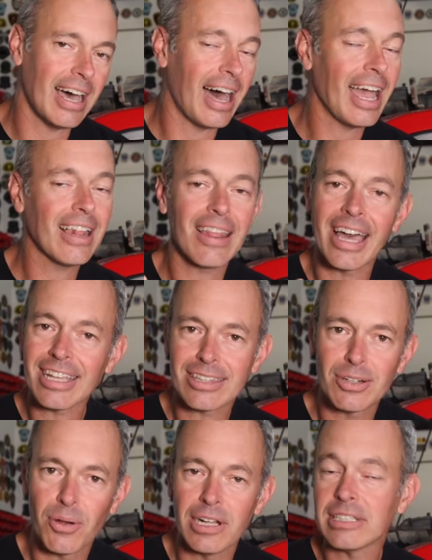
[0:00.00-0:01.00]
I like the
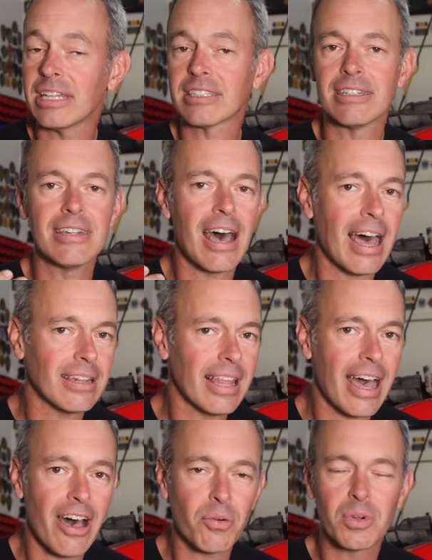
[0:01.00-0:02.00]
noise. It's not
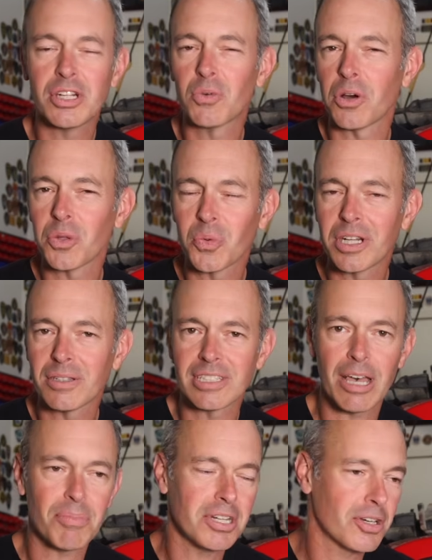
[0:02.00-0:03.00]
loud. When you roll the windows
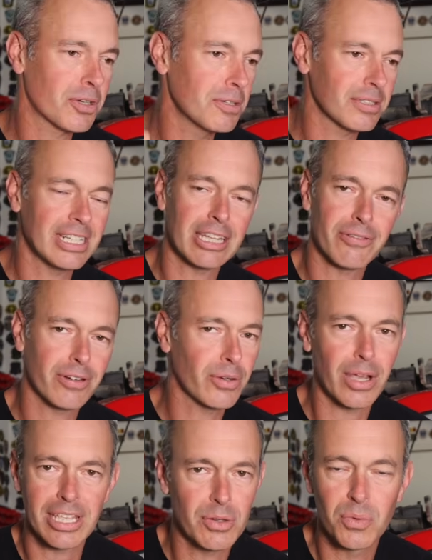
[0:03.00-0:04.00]
up and you're cruising down the
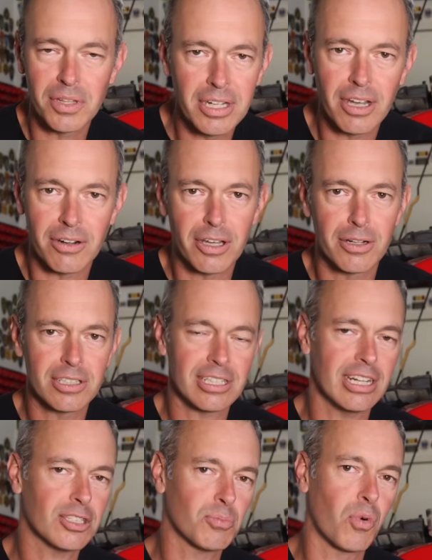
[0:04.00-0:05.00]
freeway, you really don't notice
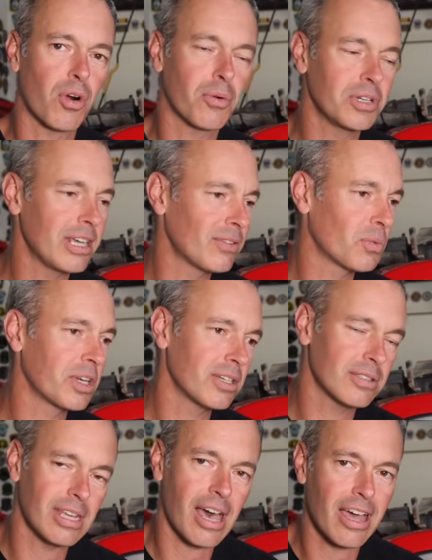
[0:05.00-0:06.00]
it. It's more when you have the
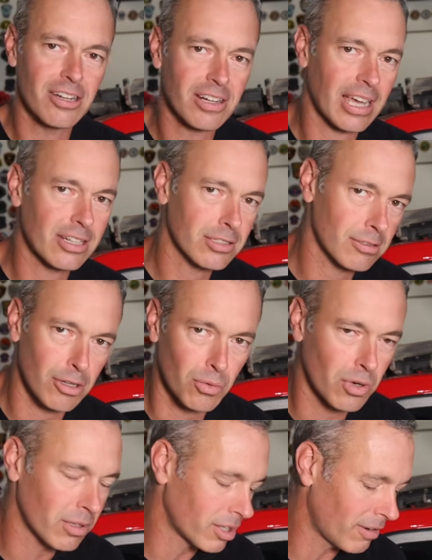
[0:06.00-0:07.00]
windows down, you're kind of slow
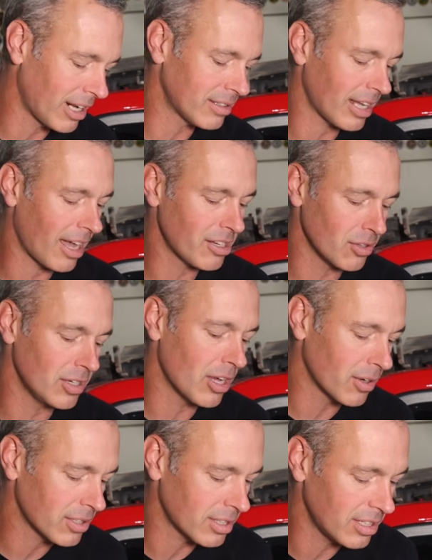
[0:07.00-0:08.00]
rolling around town, you
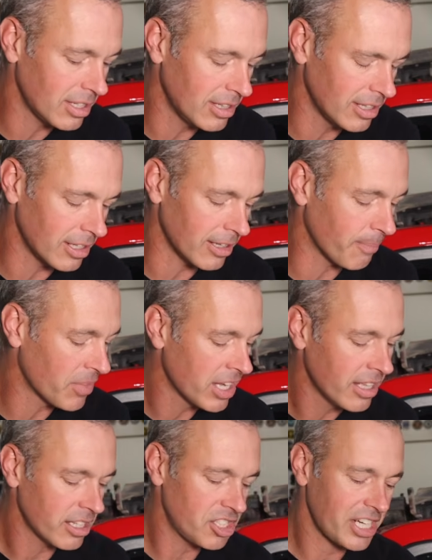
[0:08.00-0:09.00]
notice the
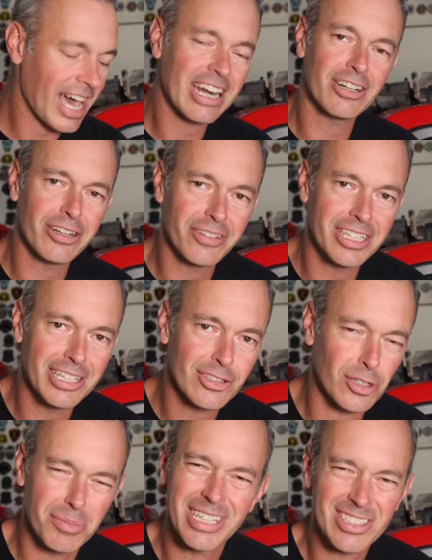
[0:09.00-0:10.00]
chatter of the
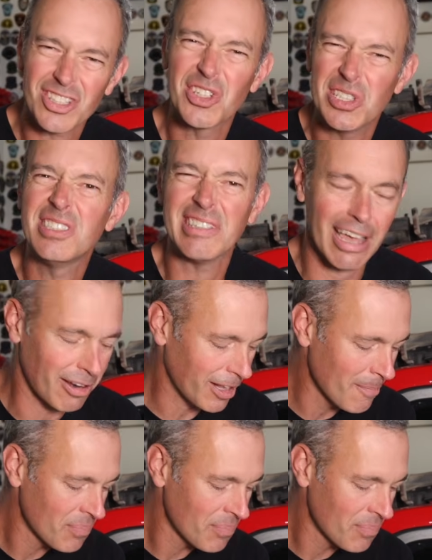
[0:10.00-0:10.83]
diesel, but it's a good sound.